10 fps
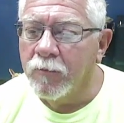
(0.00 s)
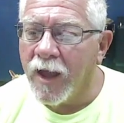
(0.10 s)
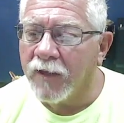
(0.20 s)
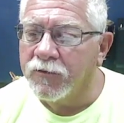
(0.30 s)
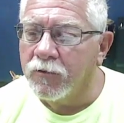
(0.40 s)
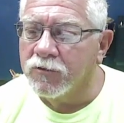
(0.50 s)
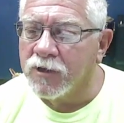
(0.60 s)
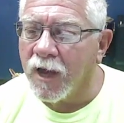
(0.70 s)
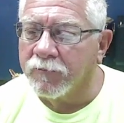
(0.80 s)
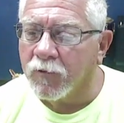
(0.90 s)
Matthew
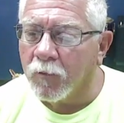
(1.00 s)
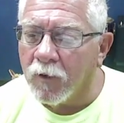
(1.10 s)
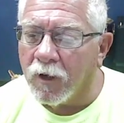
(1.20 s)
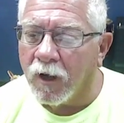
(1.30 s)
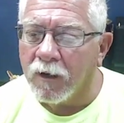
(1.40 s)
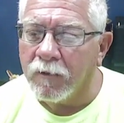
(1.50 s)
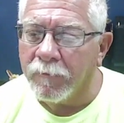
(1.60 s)
chapter 1,